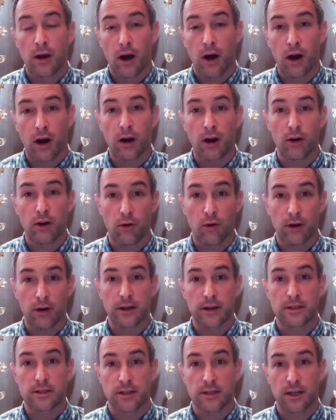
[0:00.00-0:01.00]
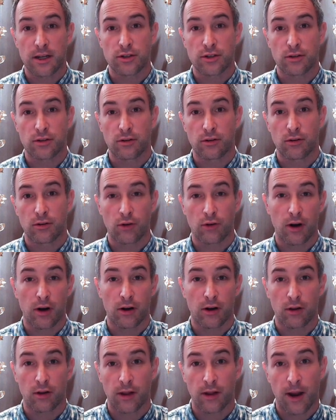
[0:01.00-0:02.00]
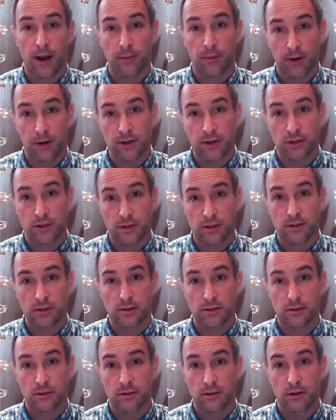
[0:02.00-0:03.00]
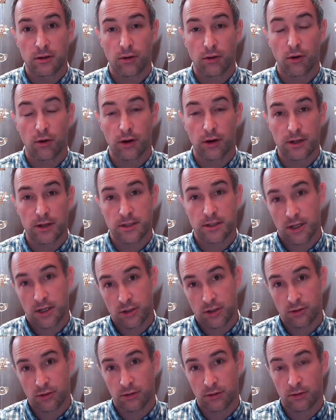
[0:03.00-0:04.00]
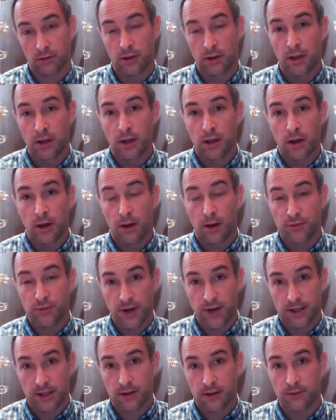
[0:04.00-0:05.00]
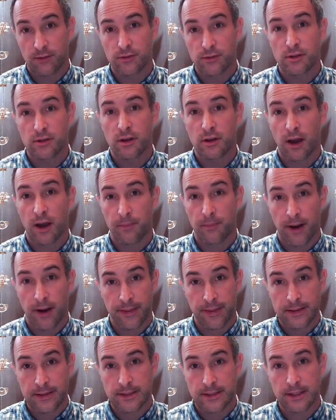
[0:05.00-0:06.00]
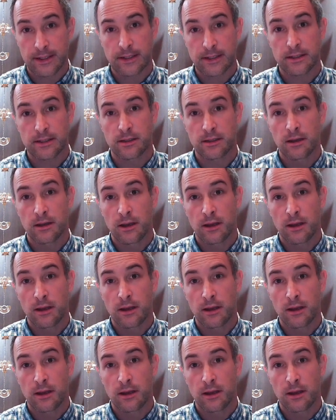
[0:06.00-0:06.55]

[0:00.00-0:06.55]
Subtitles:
our organizational or our collaborations, organizational objectives, hypotheses,